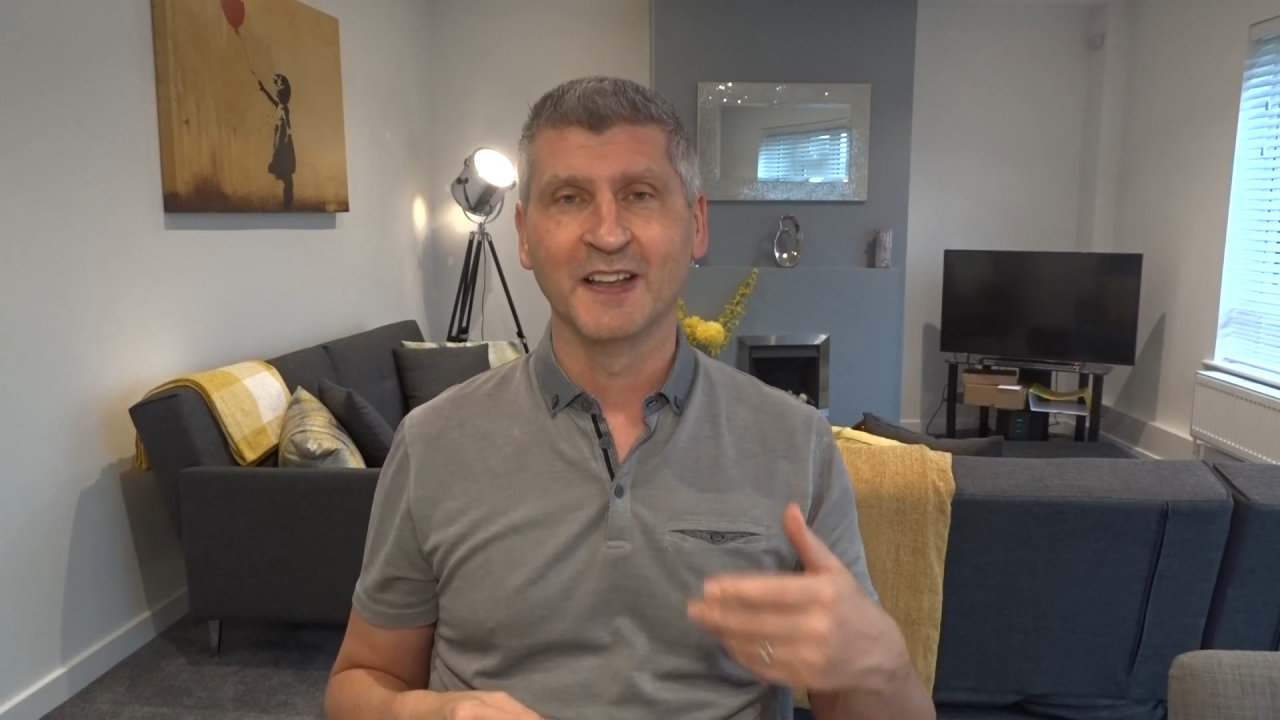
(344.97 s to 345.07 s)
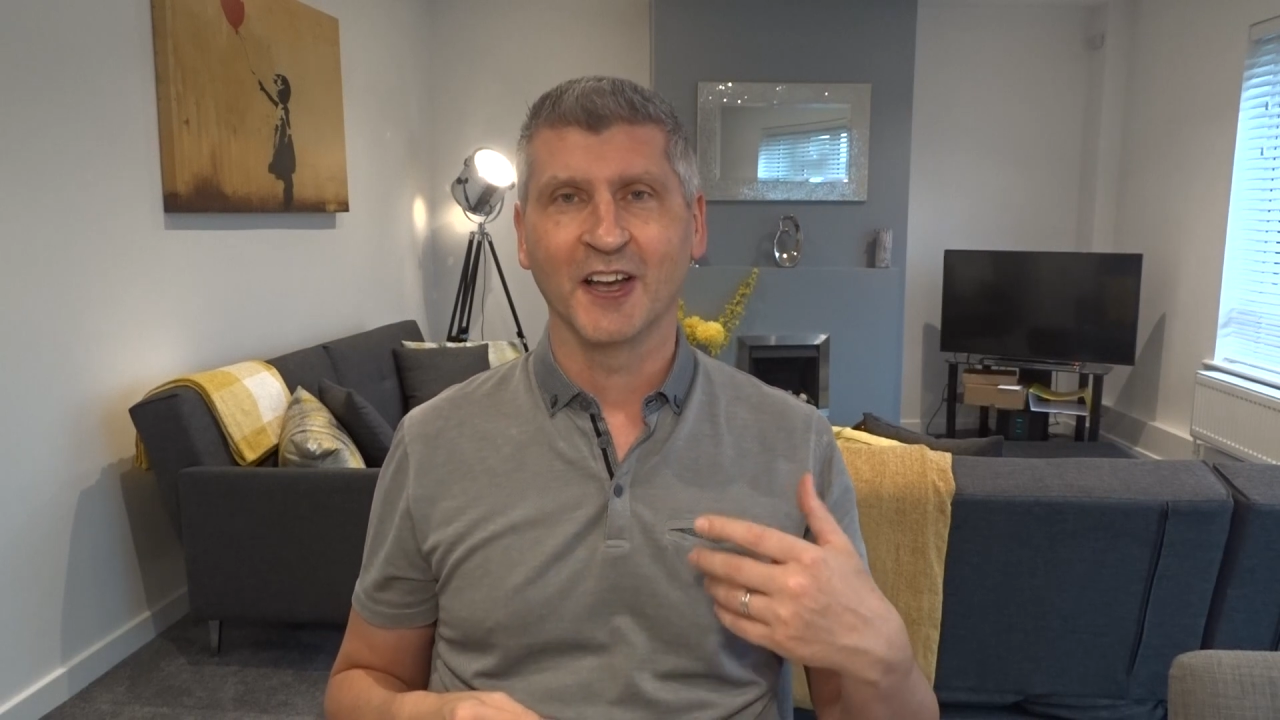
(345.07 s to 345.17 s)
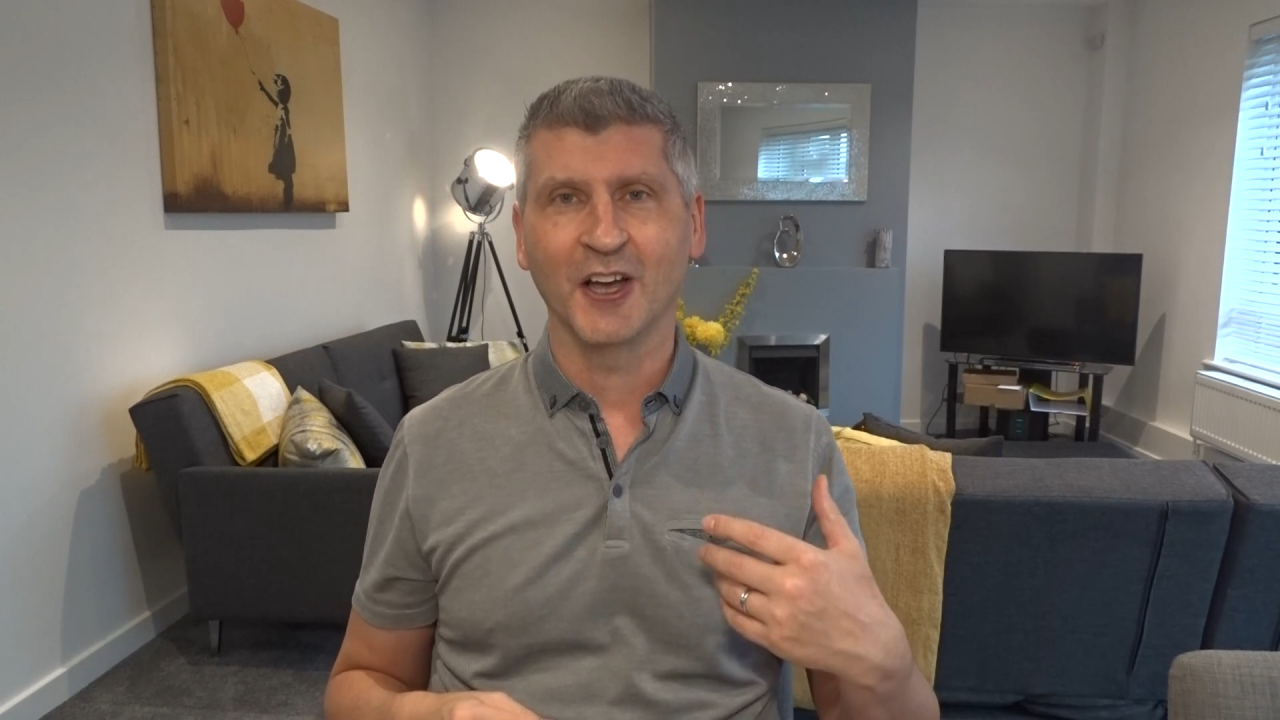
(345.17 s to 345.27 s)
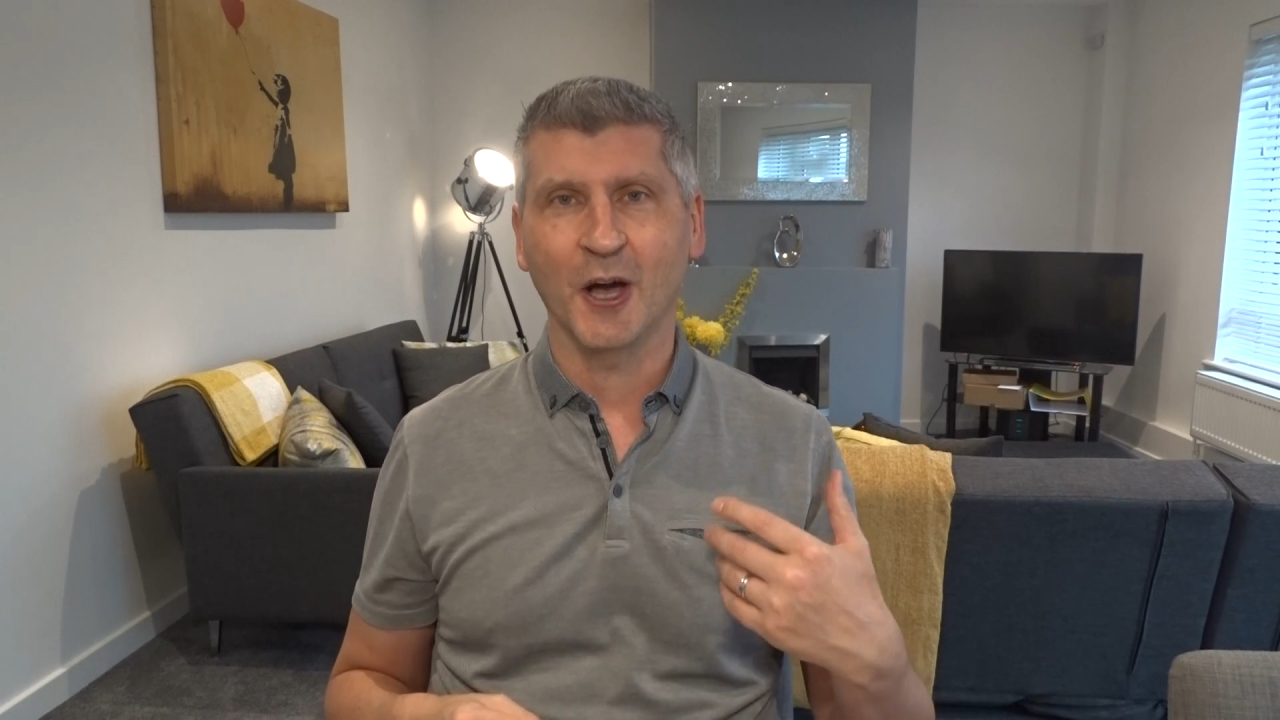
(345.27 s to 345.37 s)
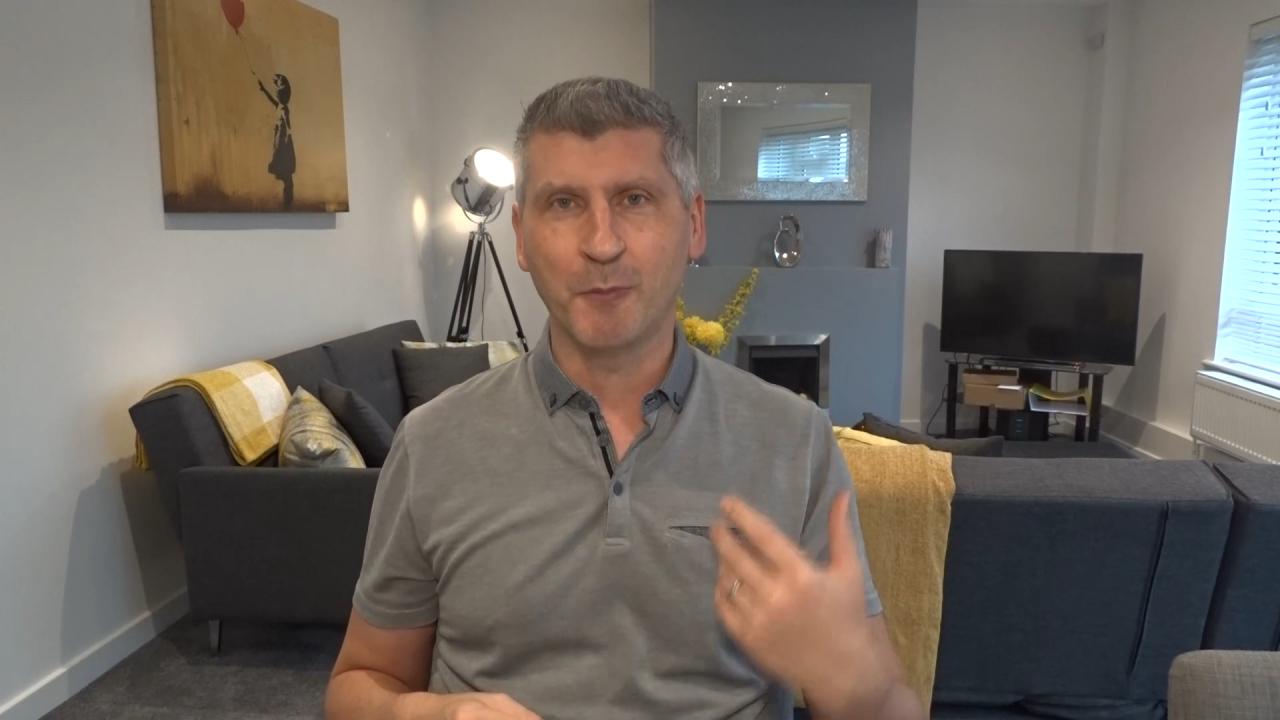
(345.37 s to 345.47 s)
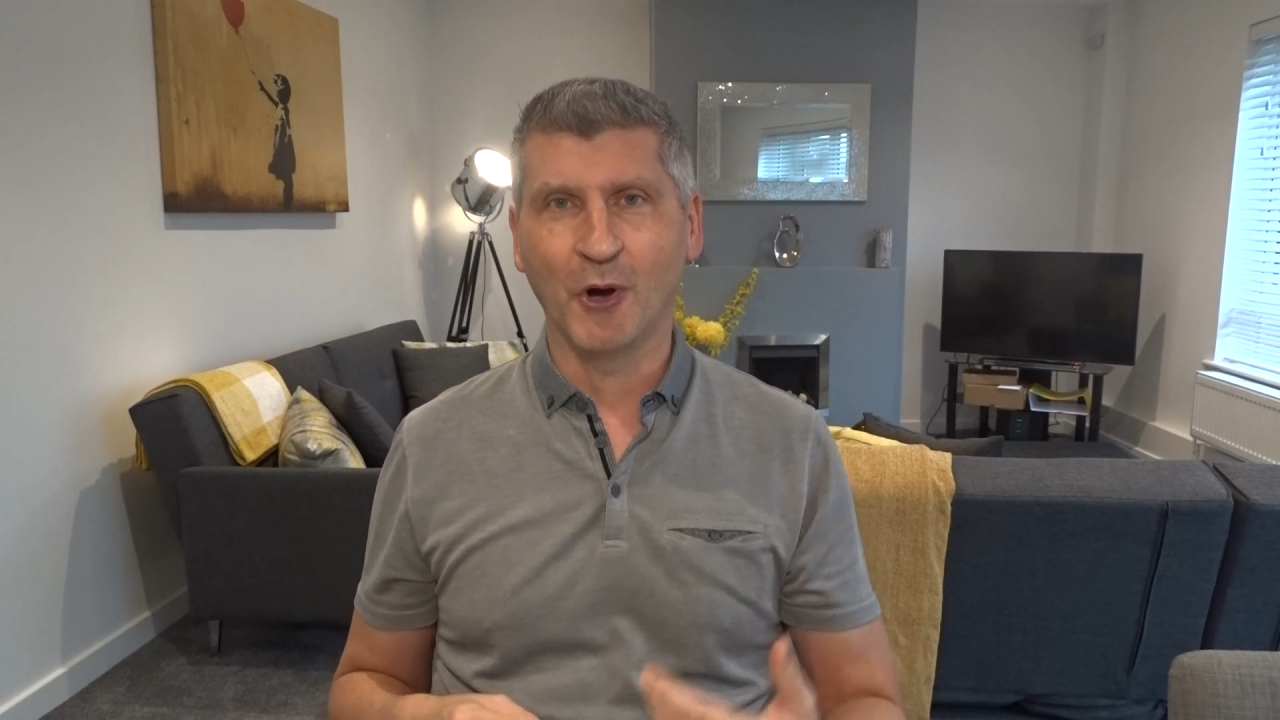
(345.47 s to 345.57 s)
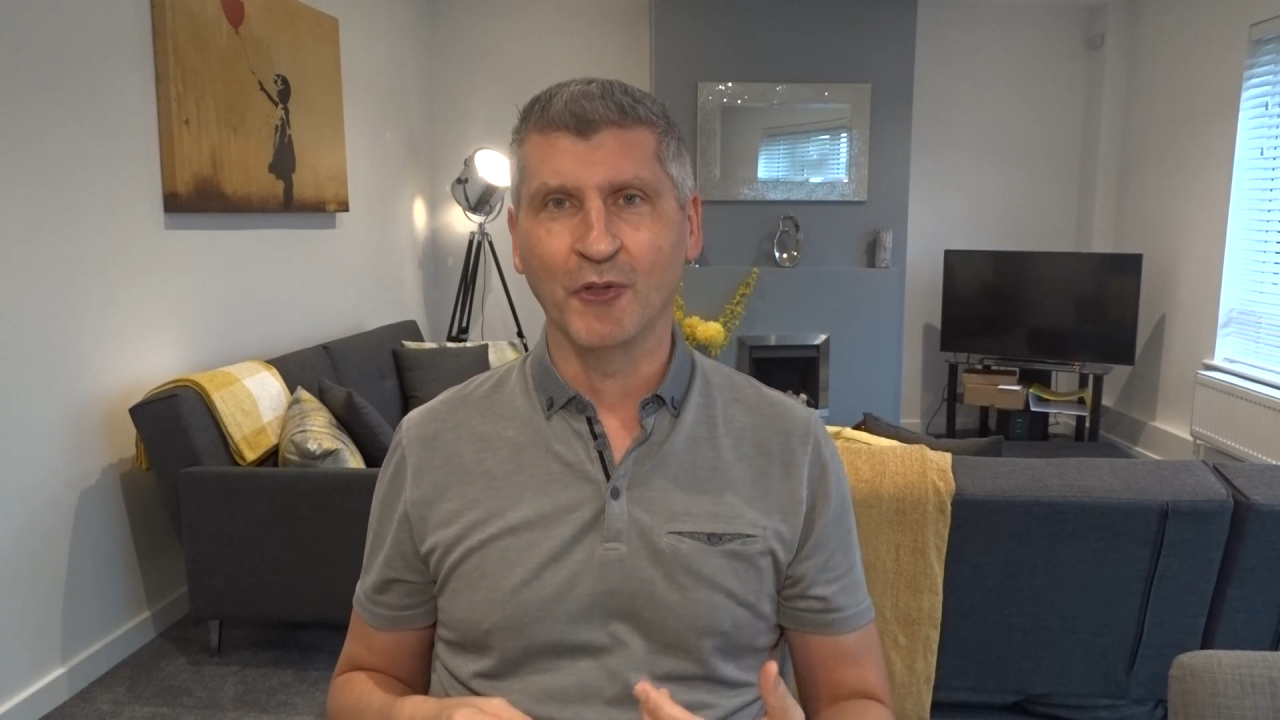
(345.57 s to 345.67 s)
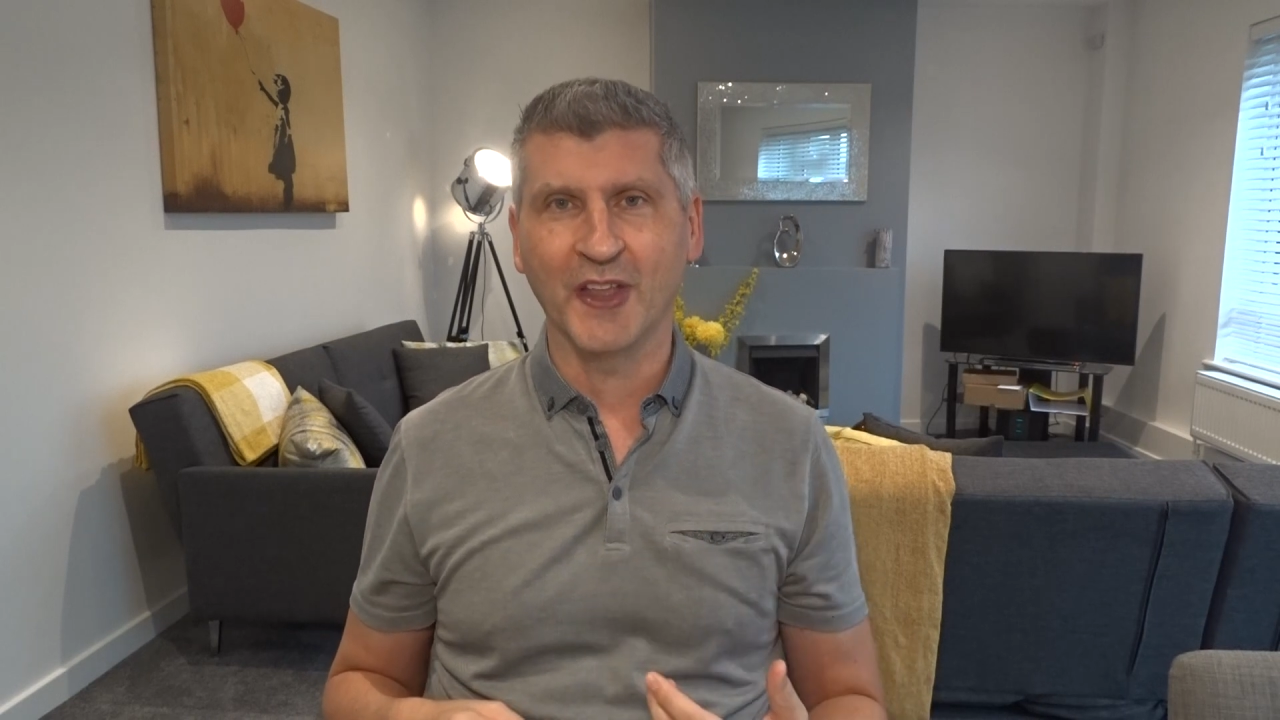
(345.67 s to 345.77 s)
upon